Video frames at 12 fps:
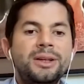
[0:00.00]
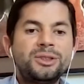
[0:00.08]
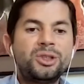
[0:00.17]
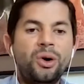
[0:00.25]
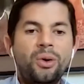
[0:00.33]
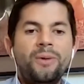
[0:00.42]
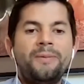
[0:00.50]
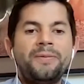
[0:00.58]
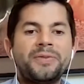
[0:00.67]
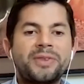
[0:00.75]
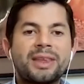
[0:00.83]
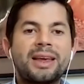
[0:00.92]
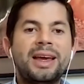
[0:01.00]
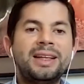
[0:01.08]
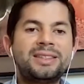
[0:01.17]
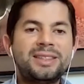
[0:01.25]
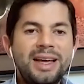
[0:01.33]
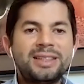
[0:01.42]
So
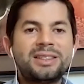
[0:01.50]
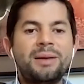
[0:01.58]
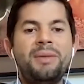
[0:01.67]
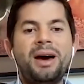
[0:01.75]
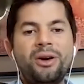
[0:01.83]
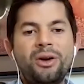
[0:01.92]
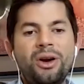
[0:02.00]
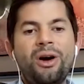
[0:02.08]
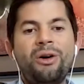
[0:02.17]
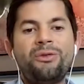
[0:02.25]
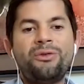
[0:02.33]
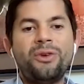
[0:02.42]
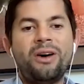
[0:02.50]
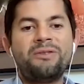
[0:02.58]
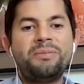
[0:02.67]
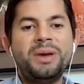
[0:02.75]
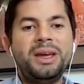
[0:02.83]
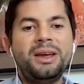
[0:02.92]
it's a matter
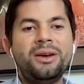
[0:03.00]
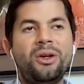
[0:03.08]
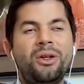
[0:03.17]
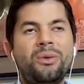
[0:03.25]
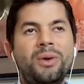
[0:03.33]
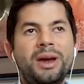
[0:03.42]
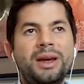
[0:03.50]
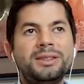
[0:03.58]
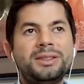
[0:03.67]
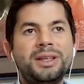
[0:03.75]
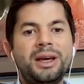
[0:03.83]
of being always